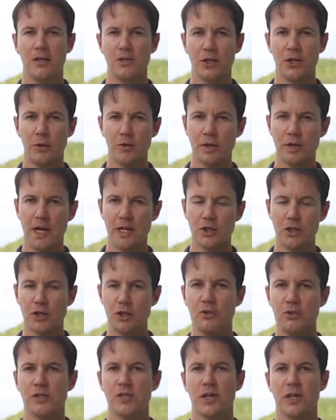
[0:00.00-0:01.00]
don't get
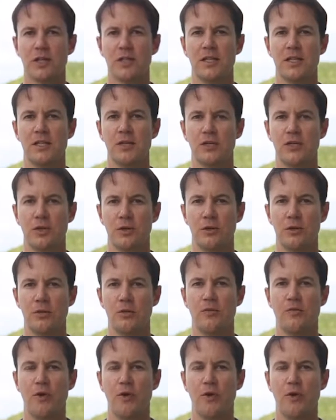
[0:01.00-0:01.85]
too sucked into